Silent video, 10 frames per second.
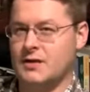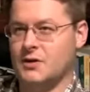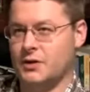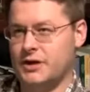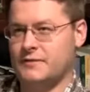
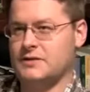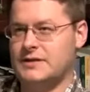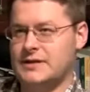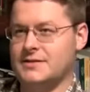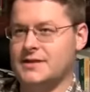The only
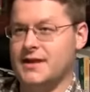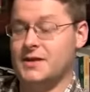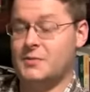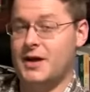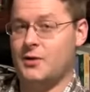difference is
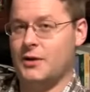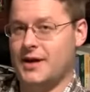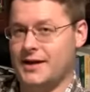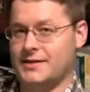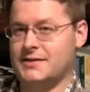that in
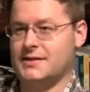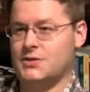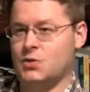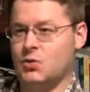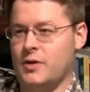paradise,
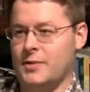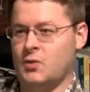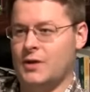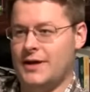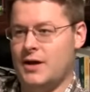
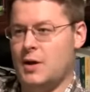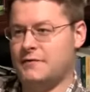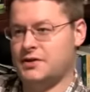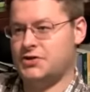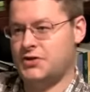women will now
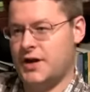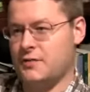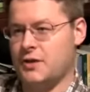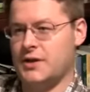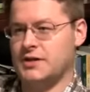have to
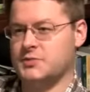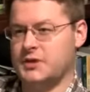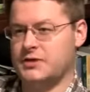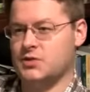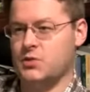share their
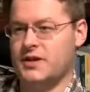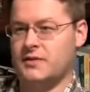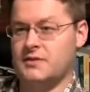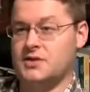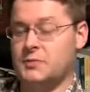husbands
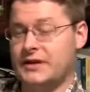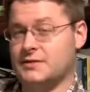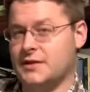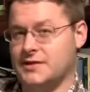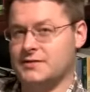with
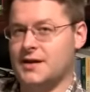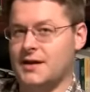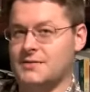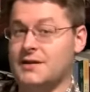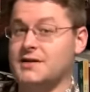specially designed